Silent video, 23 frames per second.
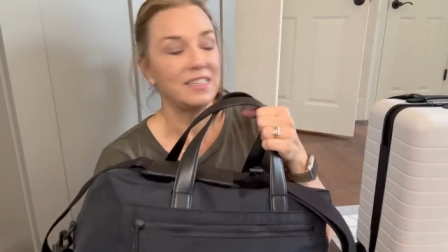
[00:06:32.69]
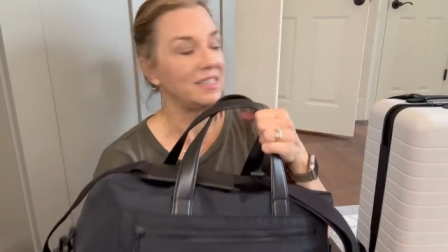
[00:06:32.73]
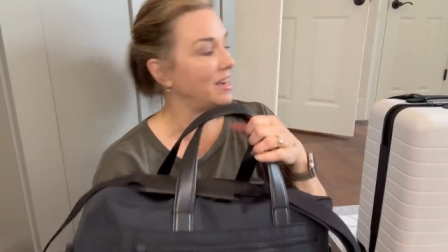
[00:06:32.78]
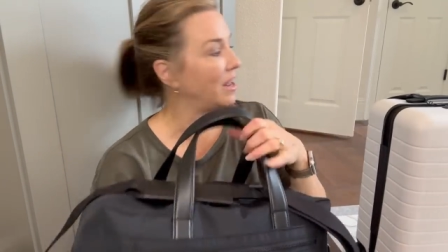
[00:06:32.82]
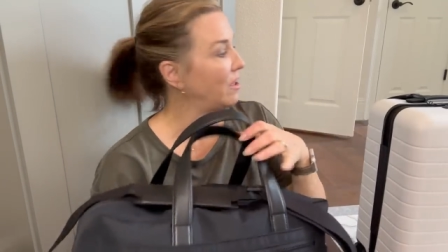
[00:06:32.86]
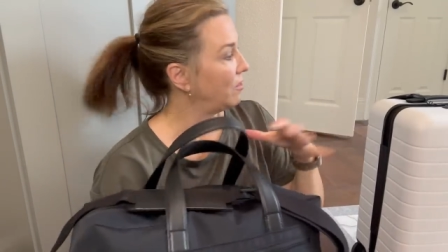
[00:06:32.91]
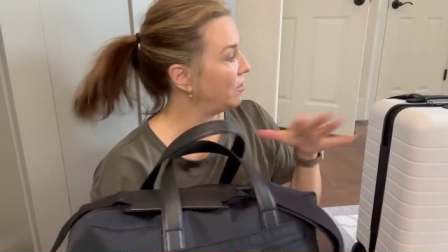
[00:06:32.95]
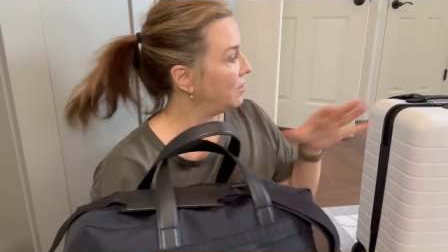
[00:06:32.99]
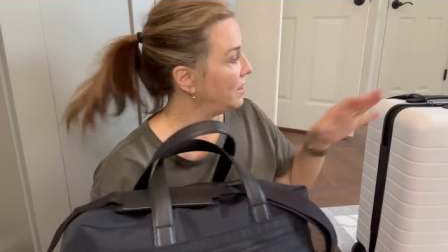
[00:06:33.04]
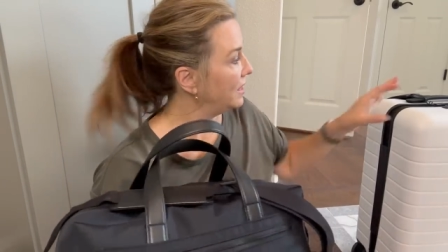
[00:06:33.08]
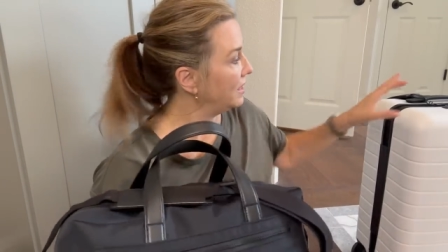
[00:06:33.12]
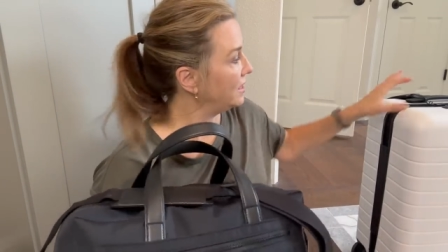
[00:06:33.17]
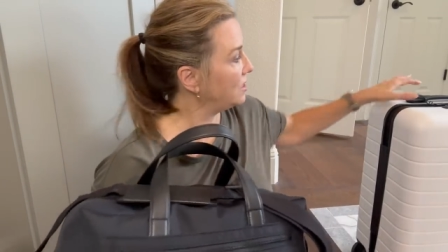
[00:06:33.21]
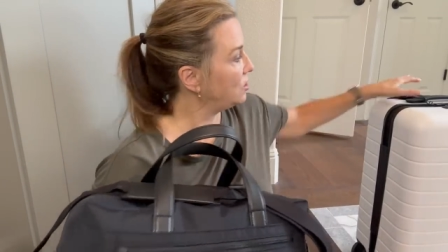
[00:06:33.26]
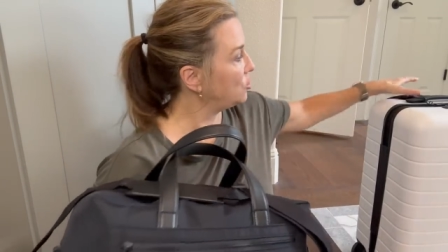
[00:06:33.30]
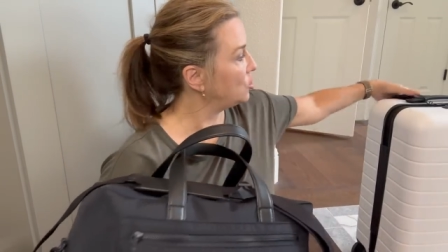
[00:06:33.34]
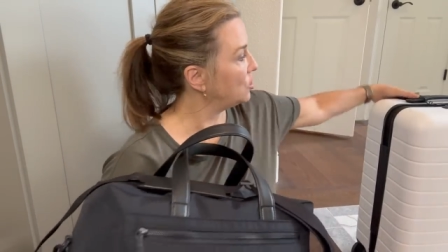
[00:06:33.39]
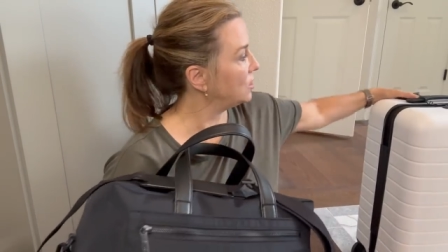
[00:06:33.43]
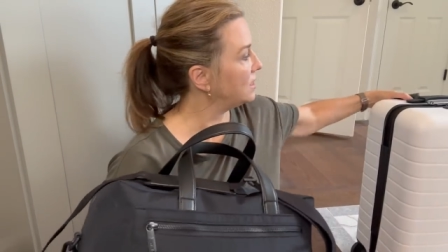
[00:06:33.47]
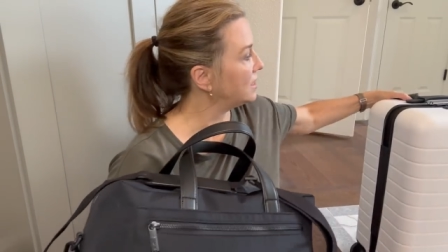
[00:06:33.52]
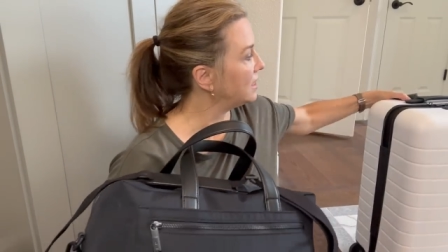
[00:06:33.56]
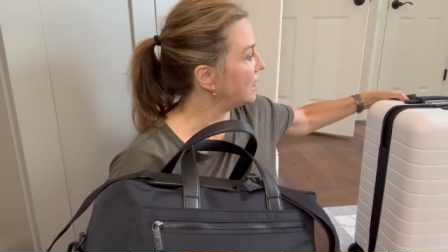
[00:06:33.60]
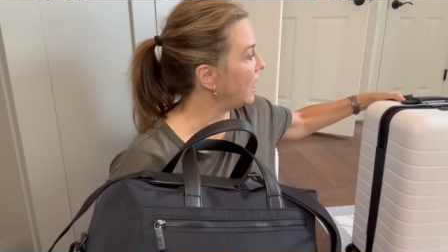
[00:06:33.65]
Now this
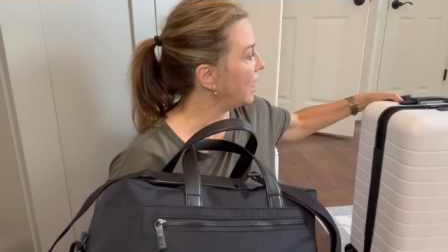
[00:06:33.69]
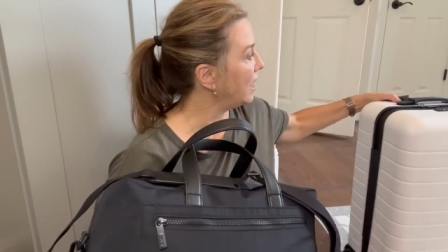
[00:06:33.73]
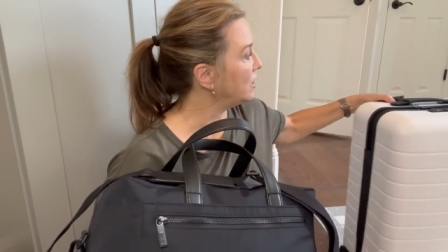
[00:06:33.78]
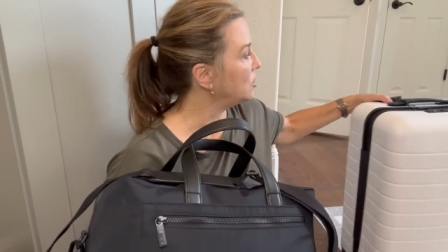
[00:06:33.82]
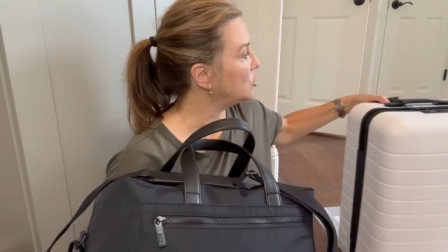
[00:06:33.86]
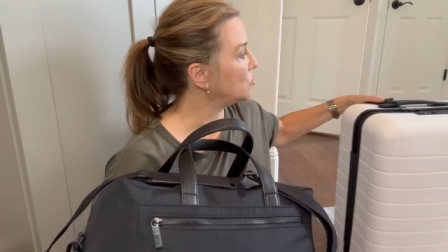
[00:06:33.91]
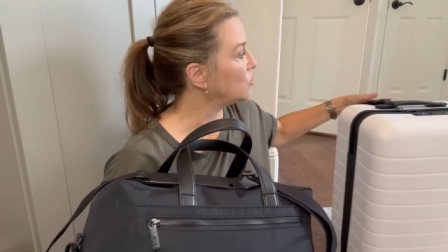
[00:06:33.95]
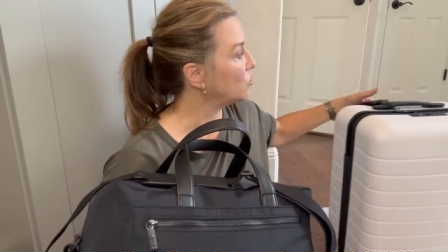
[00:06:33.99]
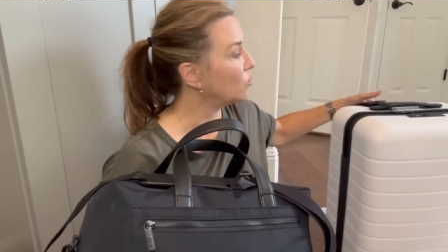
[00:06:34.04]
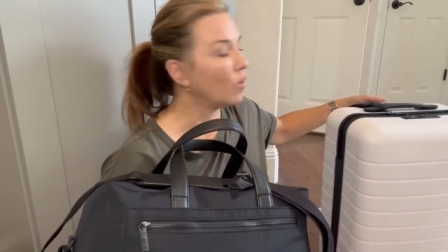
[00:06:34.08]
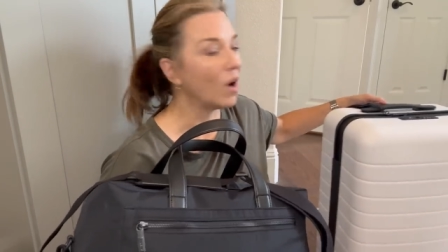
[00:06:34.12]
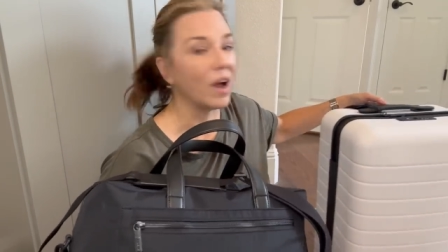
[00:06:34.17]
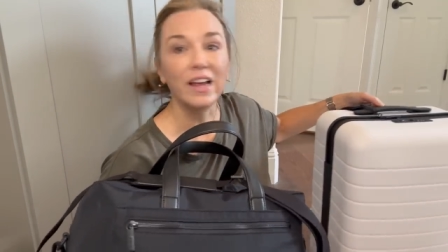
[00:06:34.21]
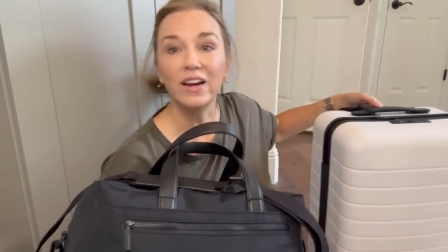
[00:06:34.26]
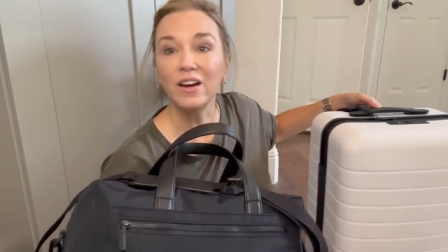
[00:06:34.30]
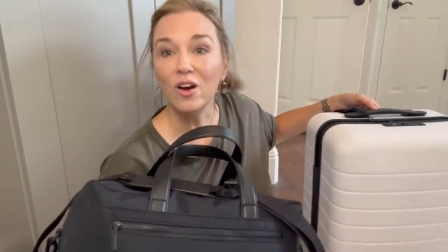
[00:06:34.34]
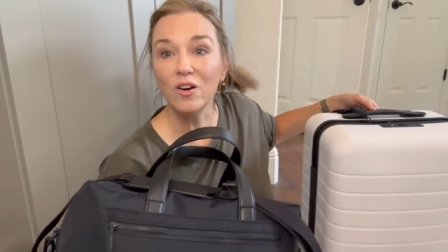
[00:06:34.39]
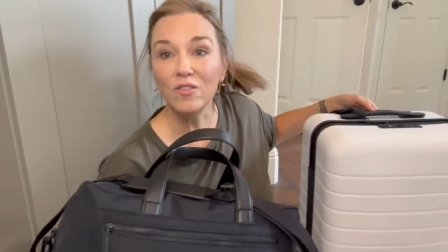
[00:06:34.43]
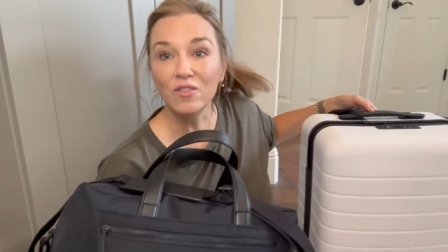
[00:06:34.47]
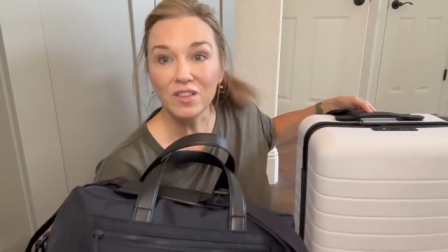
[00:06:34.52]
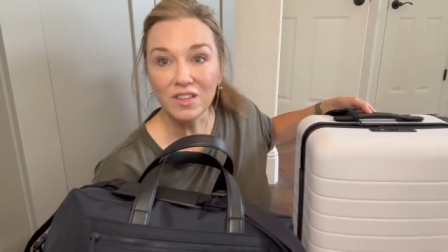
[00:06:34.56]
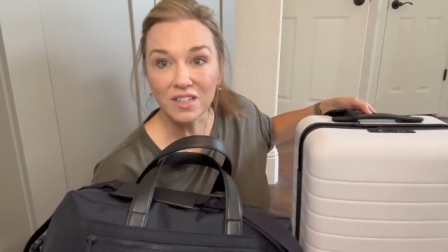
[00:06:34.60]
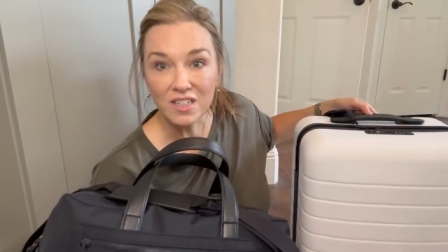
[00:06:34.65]
just slides right
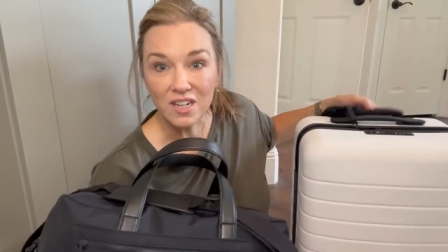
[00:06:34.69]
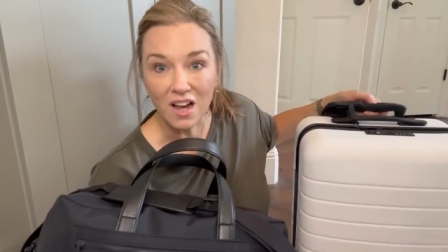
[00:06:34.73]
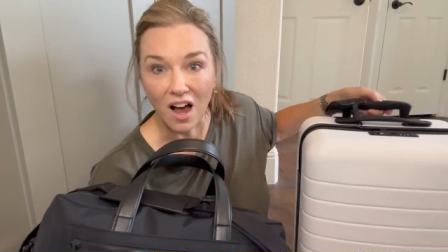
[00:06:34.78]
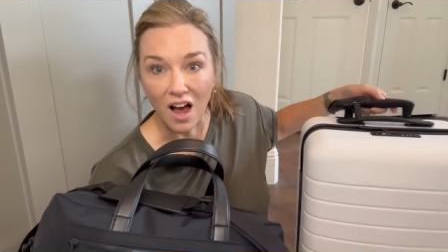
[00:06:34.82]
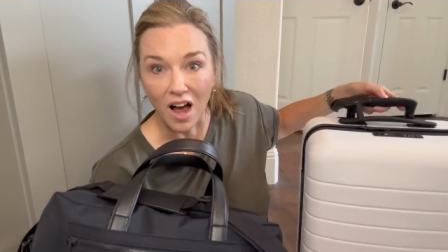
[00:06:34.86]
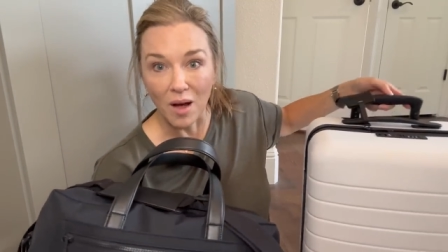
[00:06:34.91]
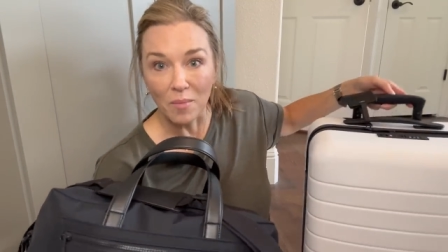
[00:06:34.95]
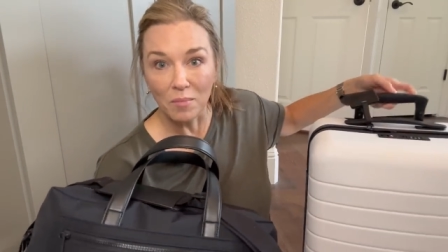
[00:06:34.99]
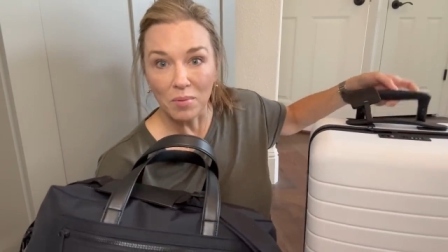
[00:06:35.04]
over the top.